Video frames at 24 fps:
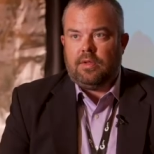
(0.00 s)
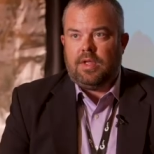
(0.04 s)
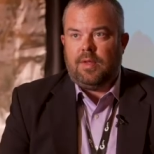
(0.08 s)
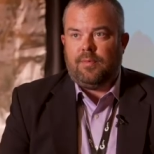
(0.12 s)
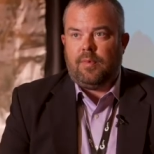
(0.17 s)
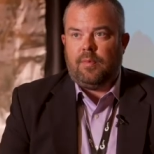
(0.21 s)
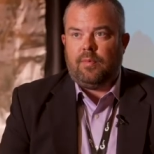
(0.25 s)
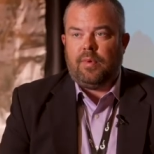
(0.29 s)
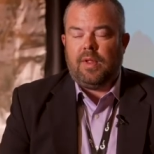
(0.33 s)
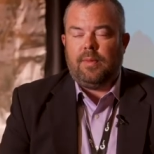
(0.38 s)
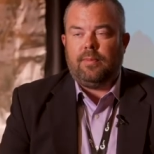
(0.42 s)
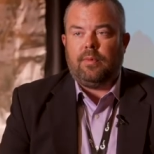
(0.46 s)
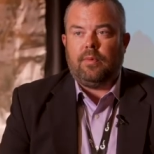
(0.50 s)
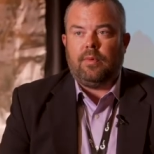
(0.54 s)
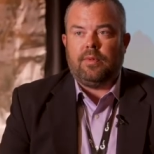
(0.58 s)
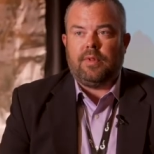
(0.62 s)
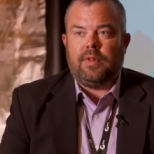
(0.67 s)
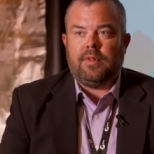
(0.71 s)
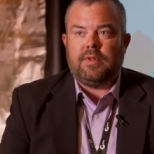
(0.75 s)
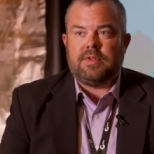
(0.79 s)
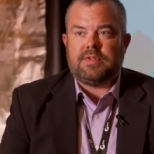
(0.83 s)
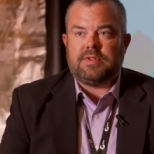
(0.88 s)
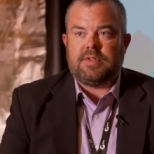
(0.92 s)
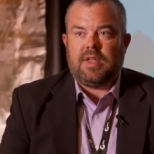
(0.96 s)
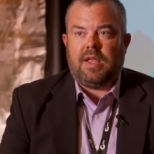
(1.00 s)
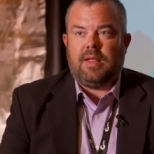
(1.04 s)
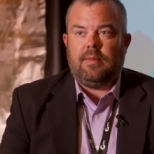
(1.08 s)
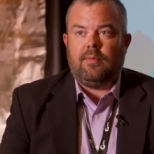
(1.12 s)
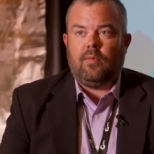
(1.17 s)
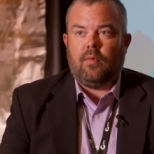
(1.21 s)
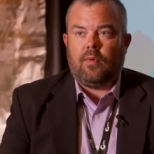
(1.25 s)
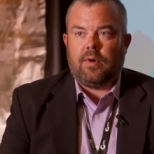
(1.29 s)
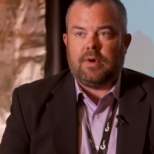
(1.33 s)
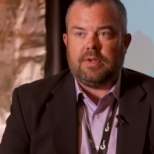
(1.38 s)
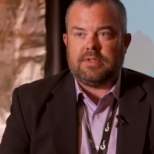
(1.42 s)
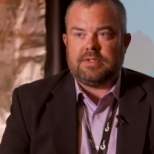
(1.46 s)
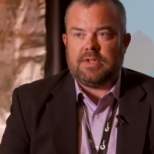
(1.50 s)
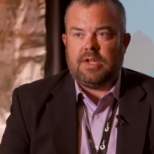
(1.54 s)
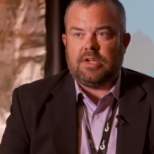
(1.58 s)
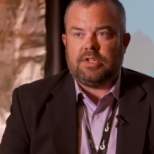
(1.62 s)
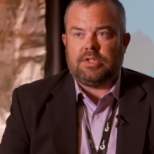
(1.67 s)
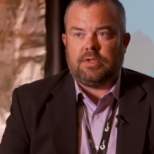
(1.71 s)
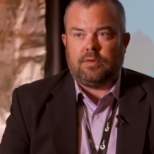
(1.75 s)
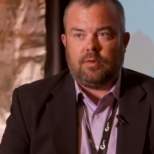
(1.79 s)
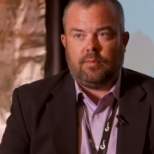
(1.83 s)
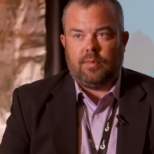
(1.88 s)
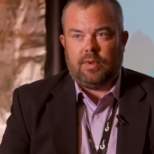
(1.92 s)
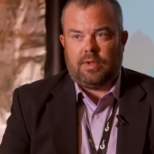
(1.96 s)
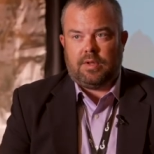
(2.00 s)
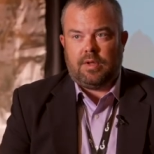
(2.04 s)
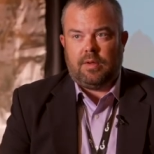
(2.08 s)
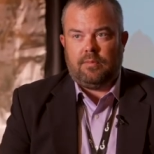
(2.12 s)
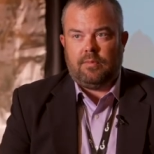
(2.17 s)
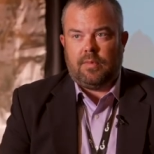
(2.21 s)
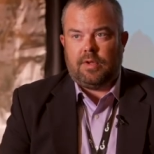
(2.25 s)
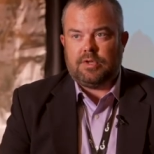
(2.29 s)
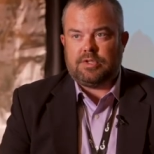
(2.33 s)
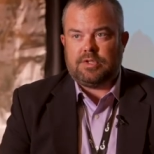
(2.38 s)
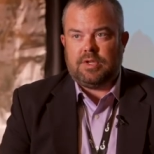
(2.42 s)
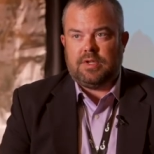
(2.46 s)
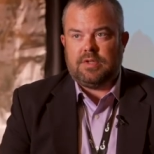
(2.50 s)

Keeping people within the same organization will become much